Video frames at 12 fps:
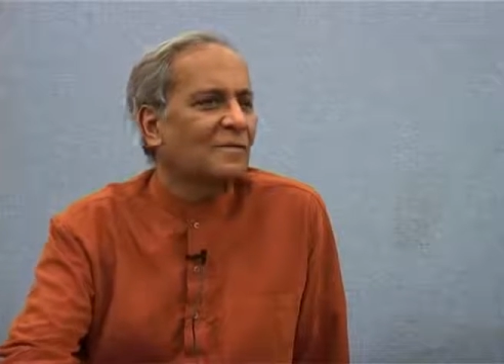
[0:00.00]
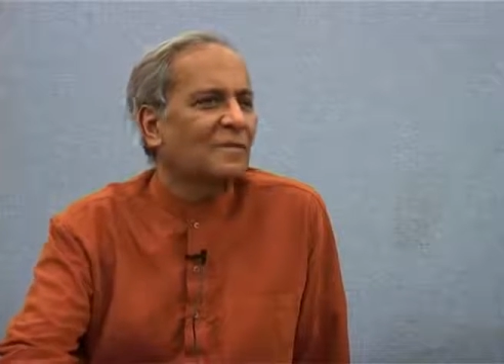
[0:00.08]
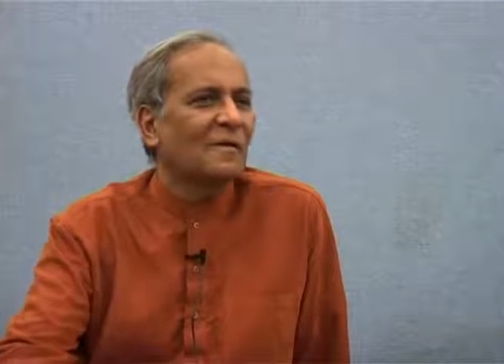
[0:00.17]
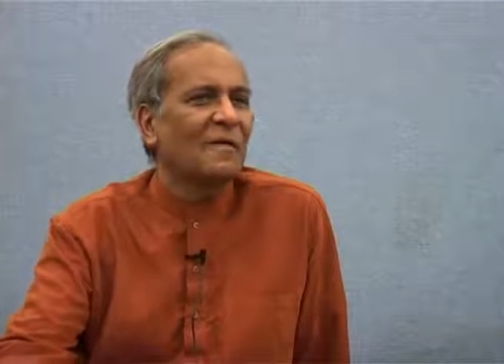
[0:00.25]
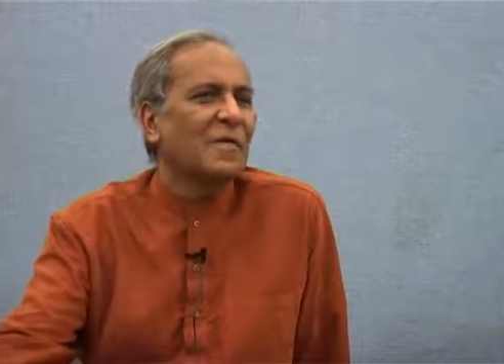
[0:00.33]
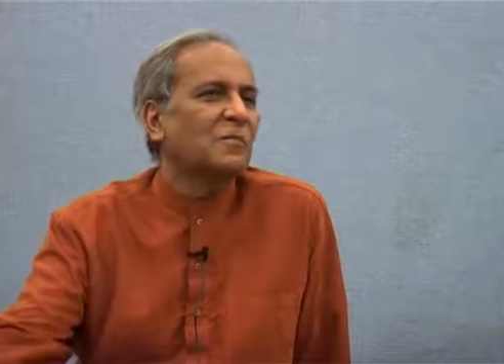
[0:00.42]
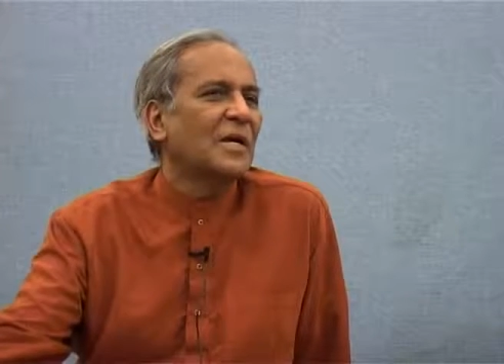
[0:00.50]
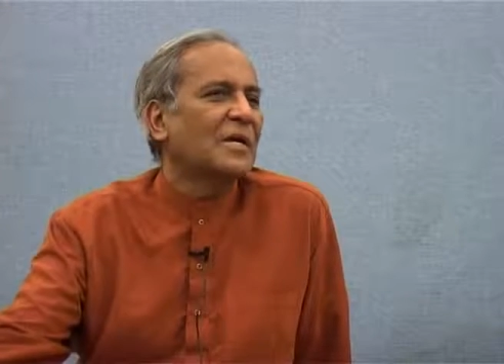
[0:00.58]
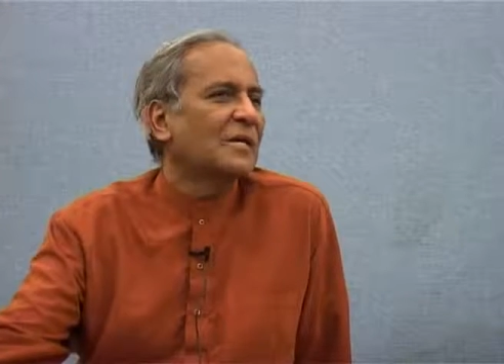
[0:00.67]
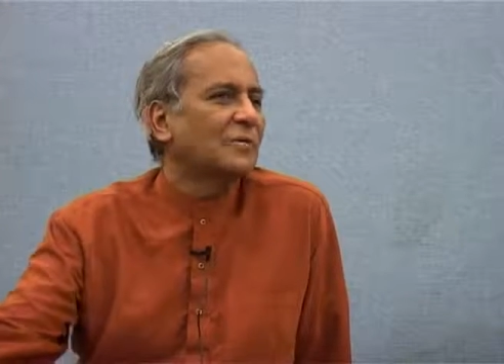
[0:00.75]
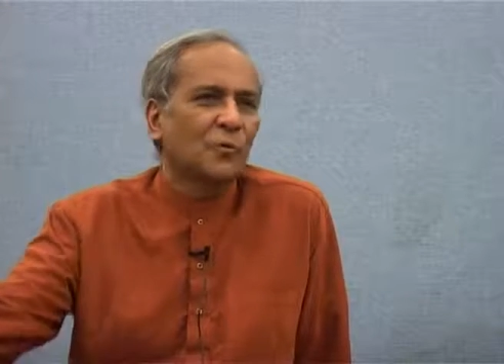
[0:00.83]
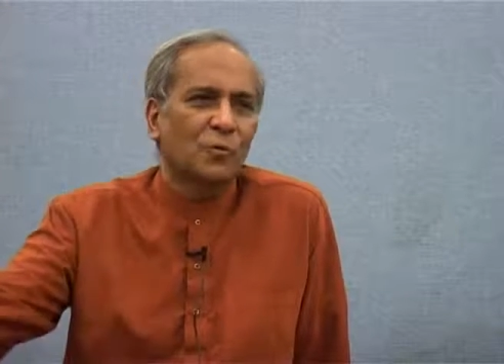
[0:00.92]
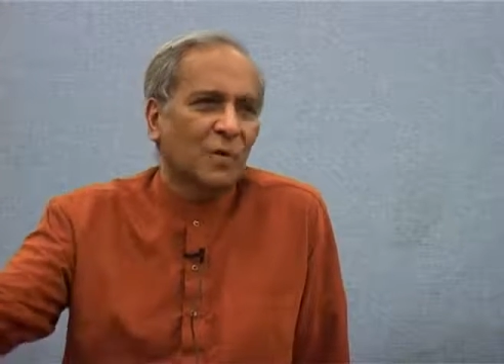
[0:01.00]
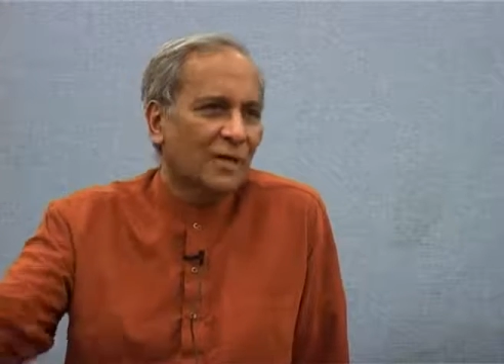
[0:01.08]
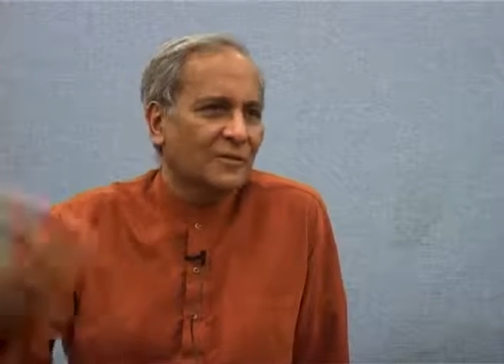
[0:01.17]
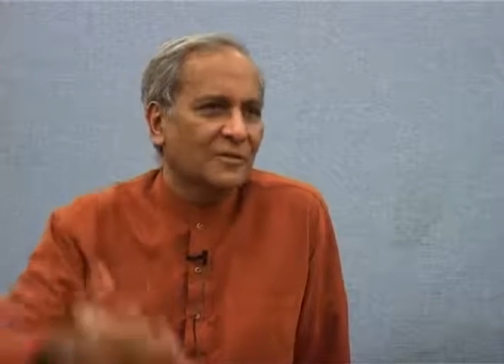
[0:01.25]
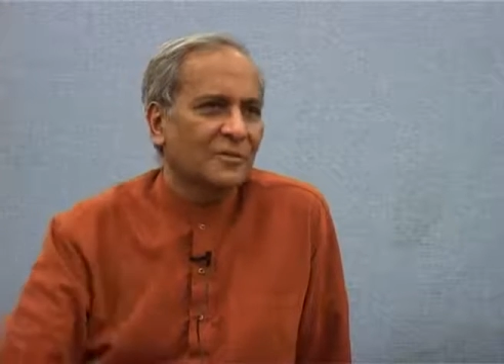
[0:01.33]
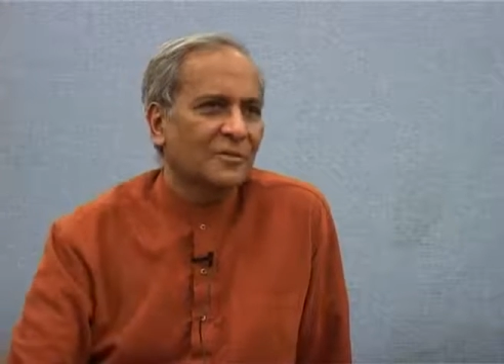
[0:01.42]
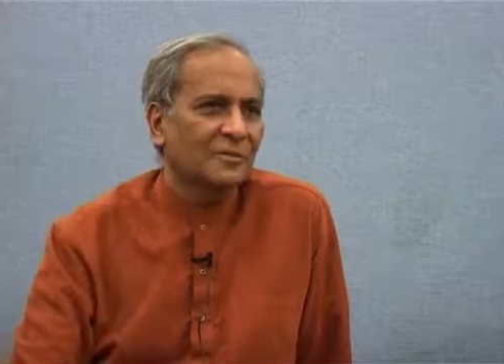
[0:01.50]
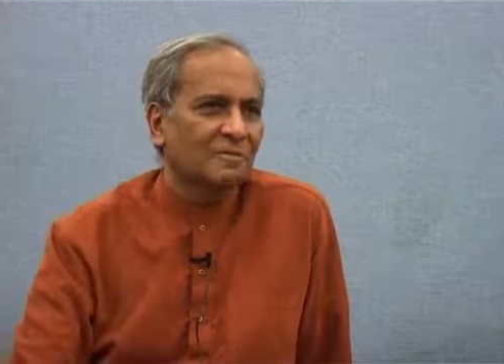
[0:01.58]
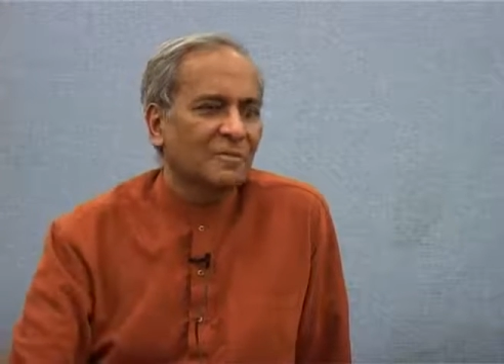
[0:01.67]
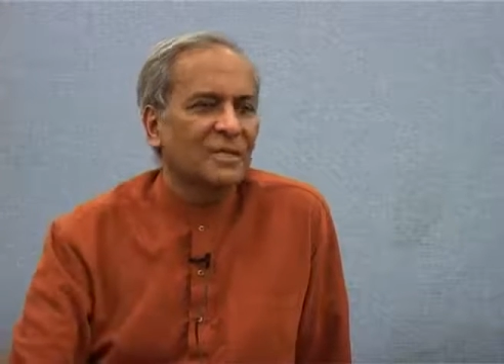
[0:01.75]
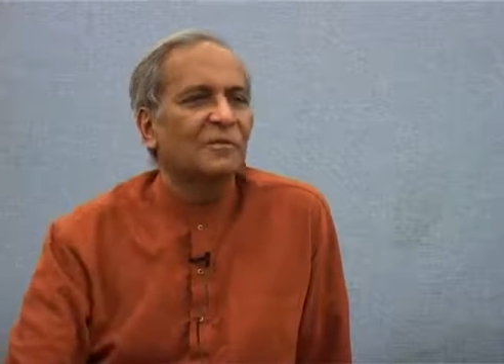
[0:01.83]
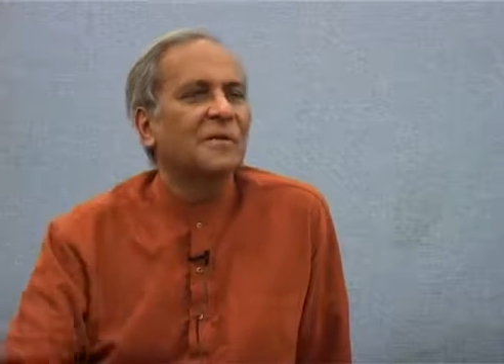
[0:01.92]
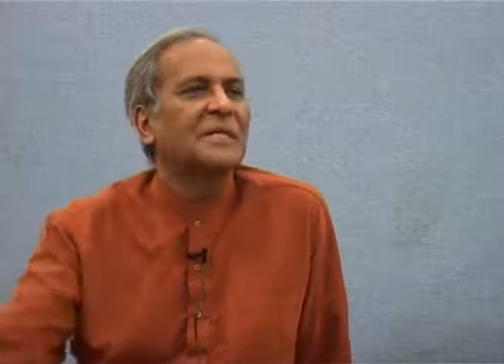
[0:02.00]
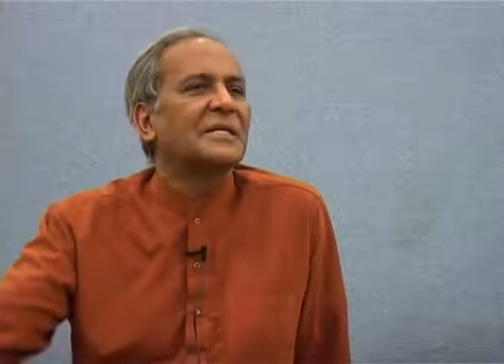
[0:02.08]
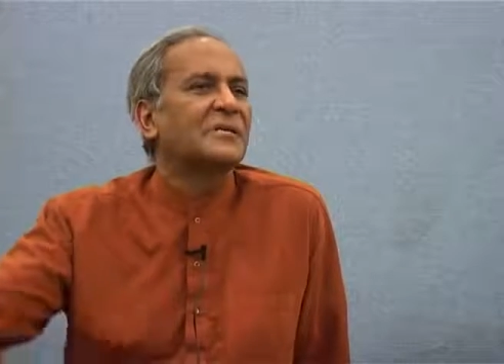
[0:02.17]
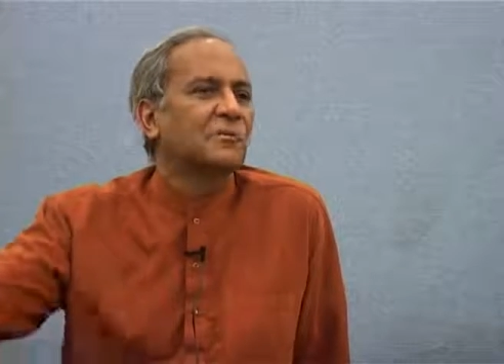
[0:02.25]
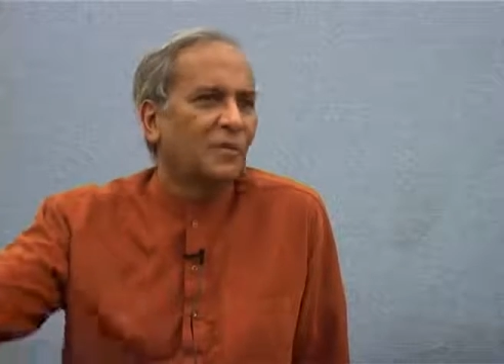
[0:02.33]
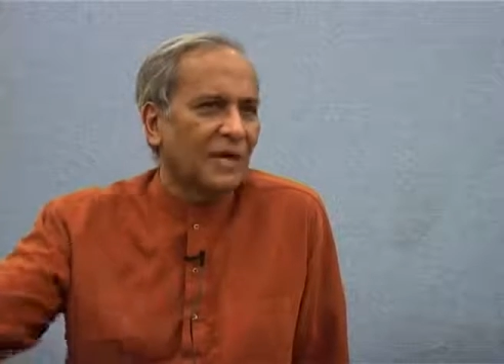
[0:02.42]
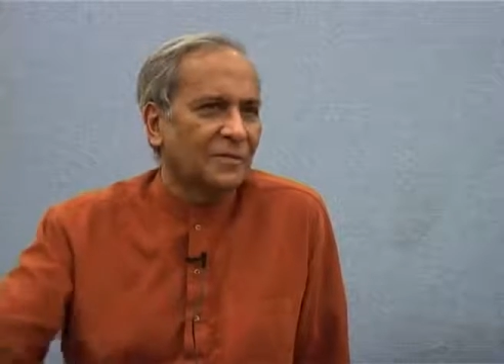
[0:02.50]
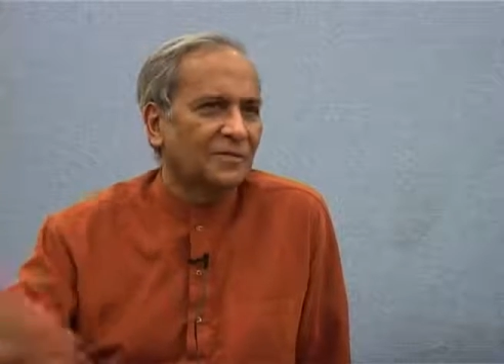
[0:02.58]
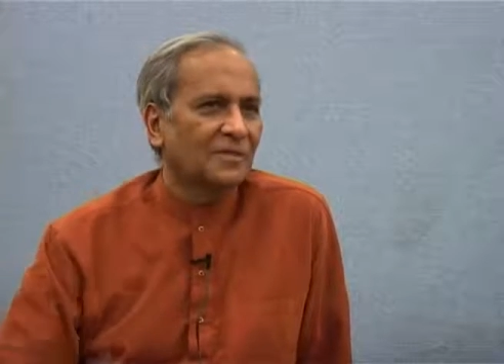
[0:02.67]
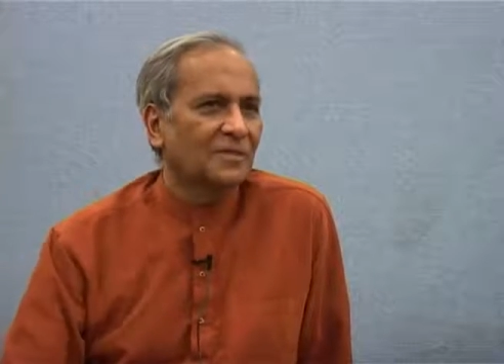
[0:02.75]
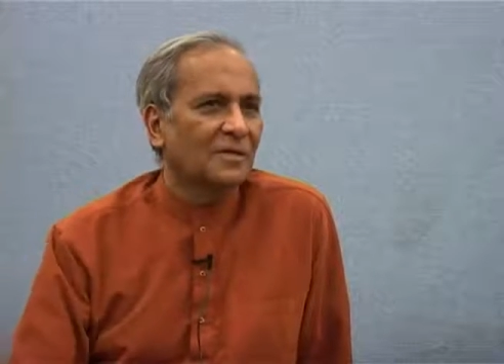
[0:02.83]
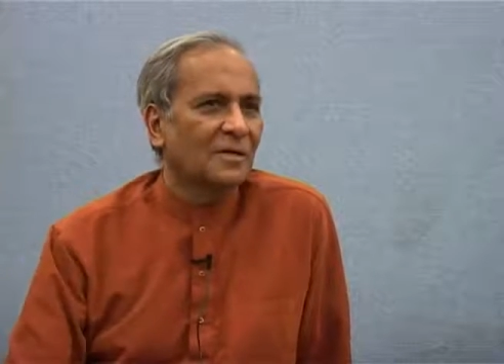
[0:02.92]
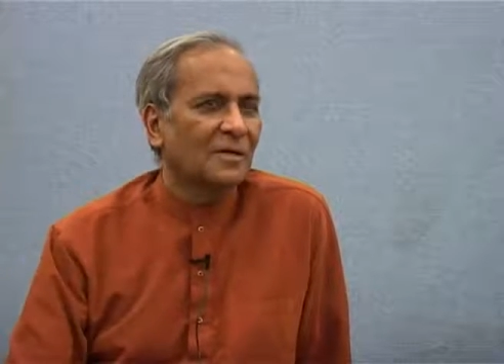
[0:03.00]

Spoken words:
we have invaded not once but invaded twice?